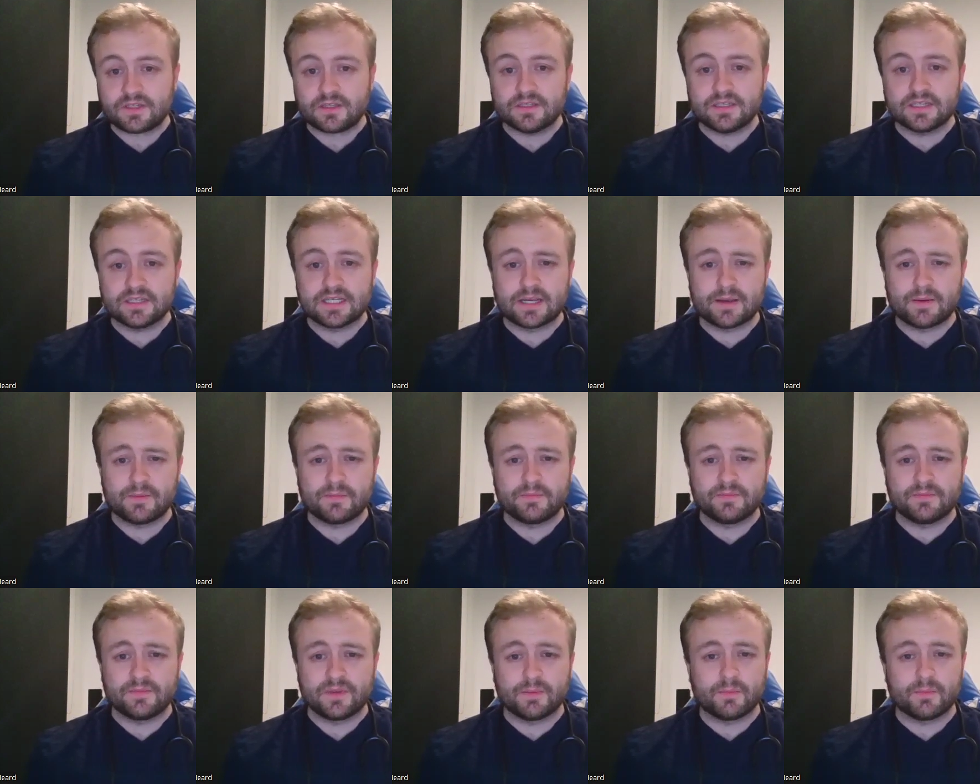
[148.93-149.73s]

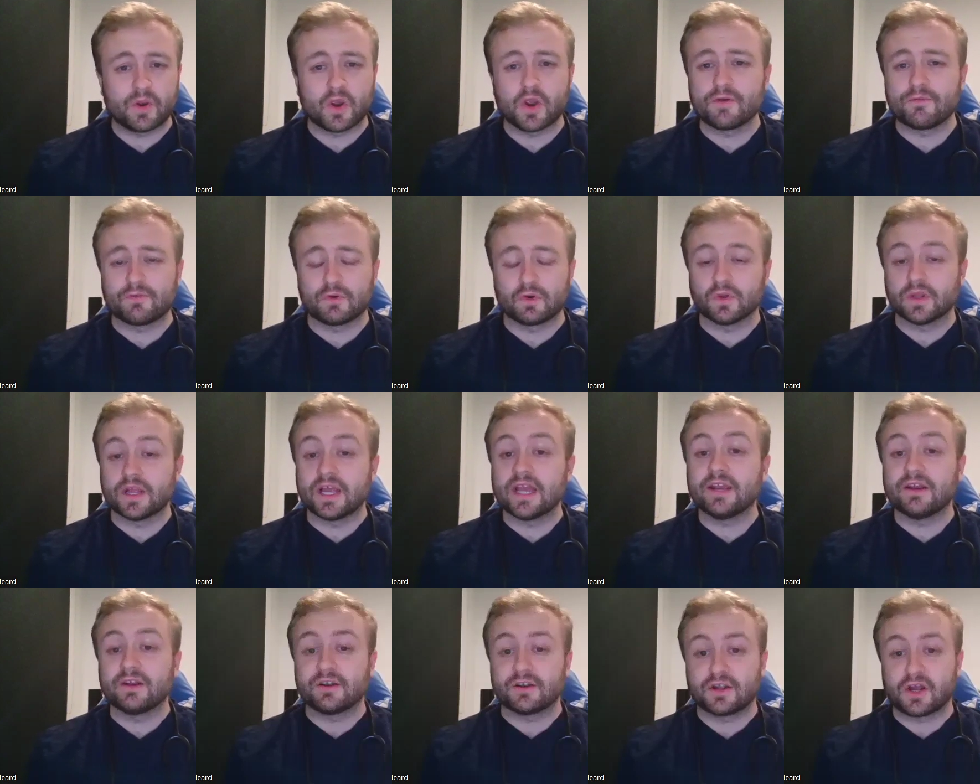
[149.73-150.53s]
My overall
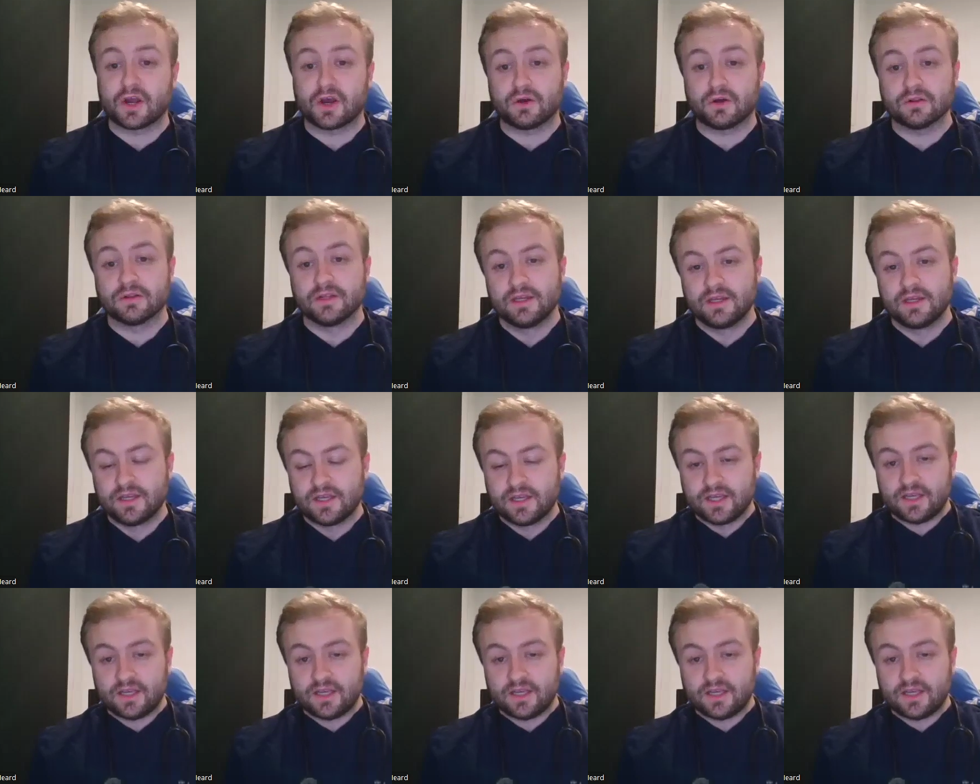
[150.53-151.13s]
end goal